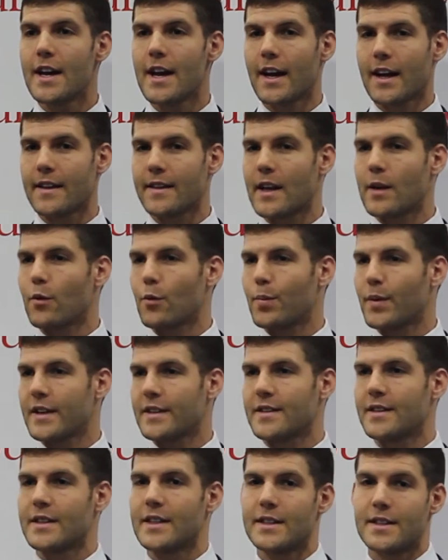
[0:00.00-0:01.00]
it can then
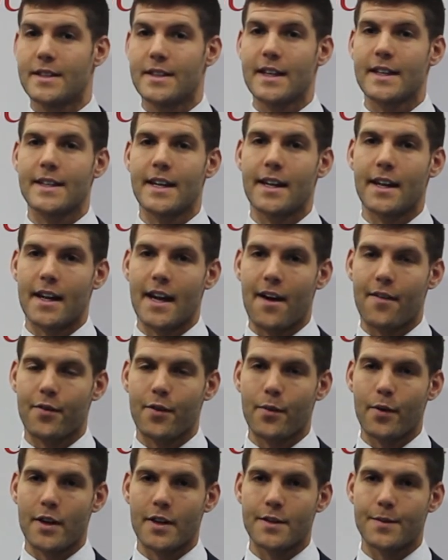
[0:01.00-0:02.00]
replace the need to dictate it
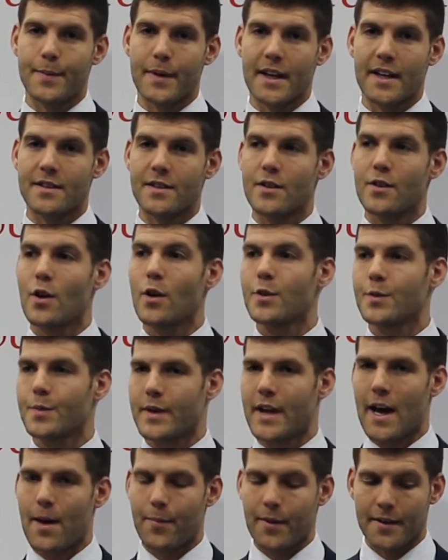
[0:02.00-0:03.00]
afterwards because it knows
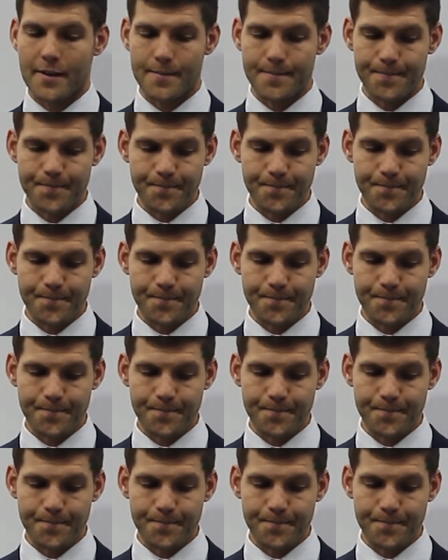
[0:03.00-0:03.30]
what happened.